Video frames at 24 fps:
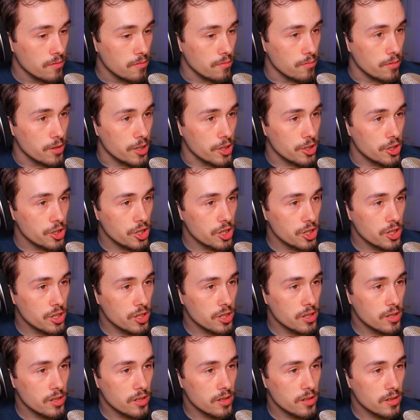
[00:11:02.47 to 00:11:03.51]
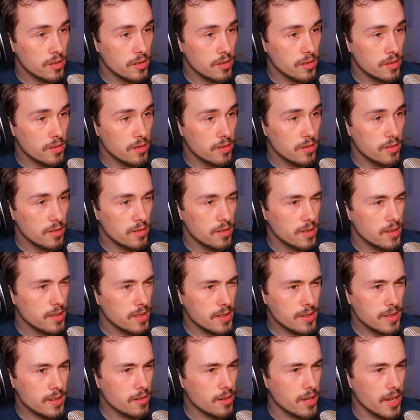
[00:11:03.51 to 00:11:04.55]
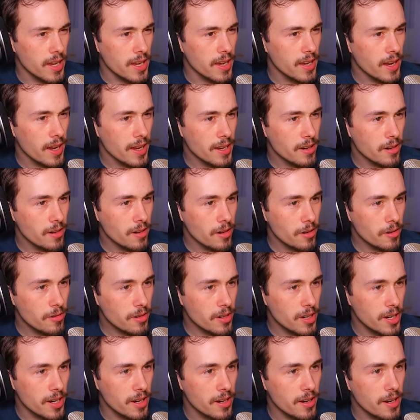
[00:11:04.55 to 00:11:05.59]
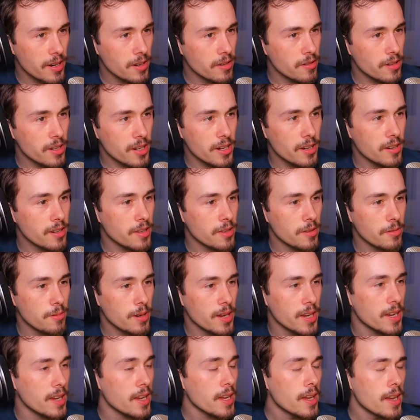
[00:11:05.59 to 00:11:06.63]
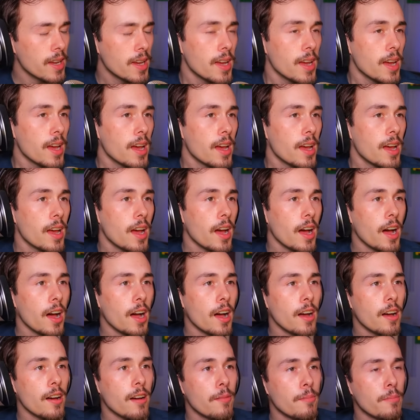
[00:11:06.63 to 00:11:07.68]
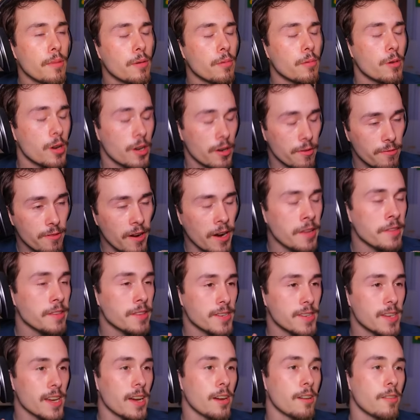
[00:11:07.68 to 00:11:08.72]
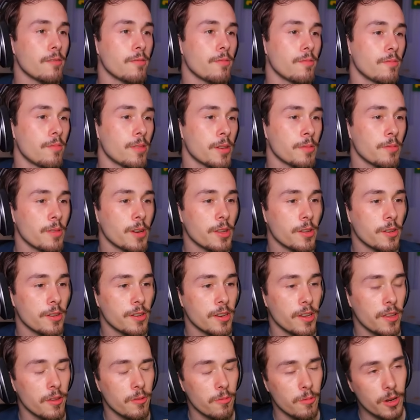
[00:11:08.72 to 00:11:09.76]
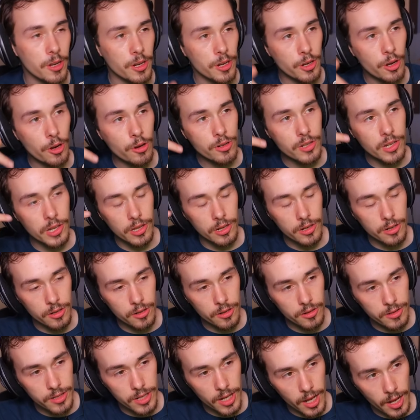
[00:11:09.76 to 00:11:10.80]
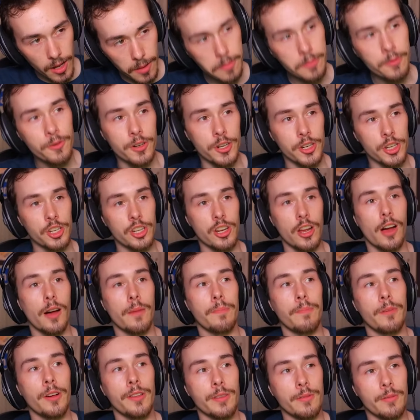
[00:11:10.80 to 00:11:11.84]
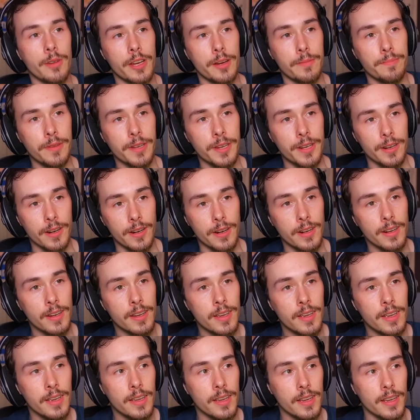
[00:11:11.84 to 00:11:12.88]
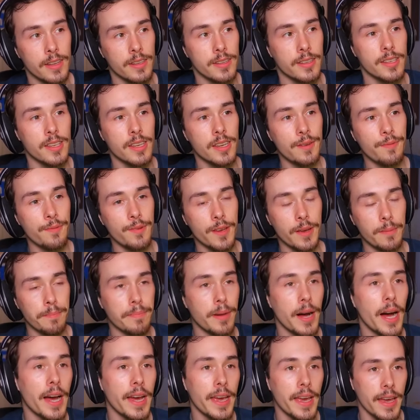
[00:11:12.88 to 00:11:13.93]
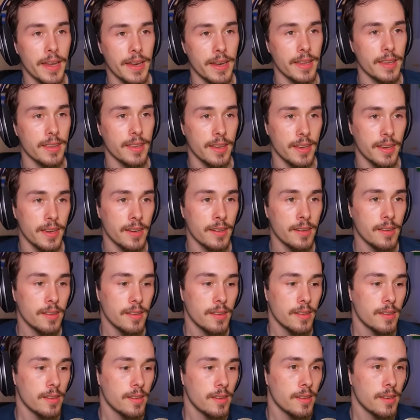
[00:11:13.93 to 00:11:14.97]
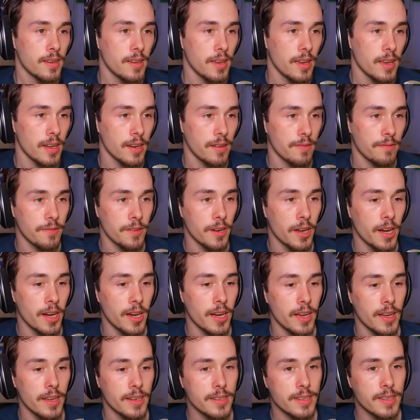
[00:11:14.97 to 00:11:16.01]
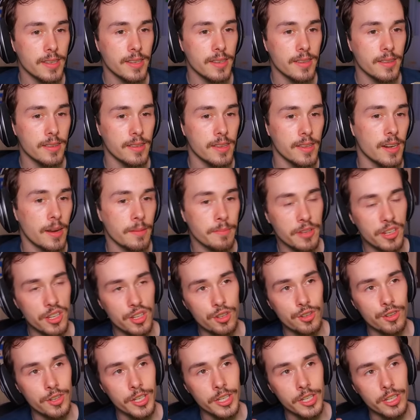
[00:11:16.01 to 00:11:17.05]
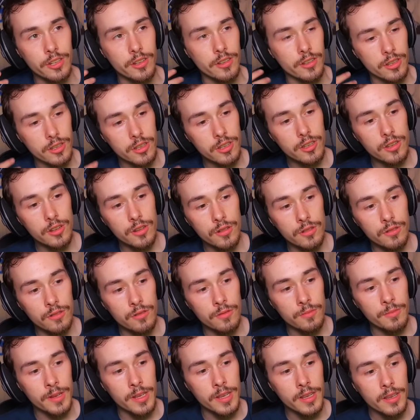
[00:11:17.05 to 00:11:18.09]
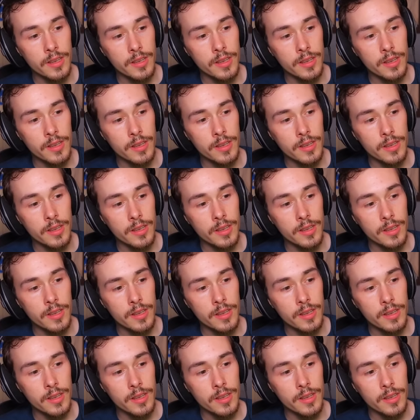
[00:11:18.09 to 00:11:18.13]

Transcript: which is okay. I don't, I don't care. I don't care either way. Uh, but we're gonna find this out one way or another. We're gonna go to the girls' upgrade shop all the way up here and see if we can buy anything if not, then I'm just going to assume